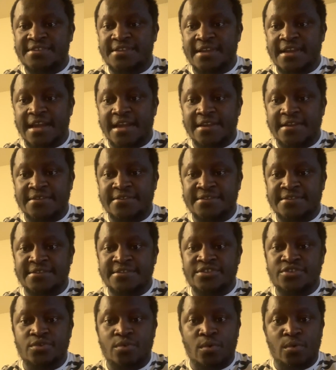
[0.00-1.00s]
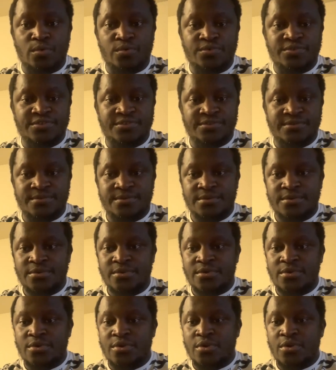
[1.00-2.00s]
Garden Schools,
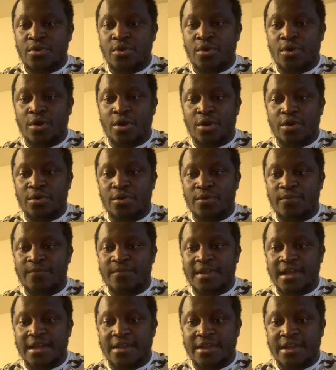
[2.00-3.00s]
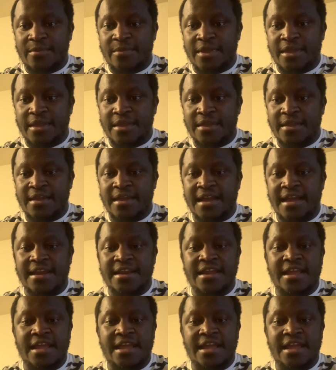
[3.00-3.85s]
all of Kangemi, and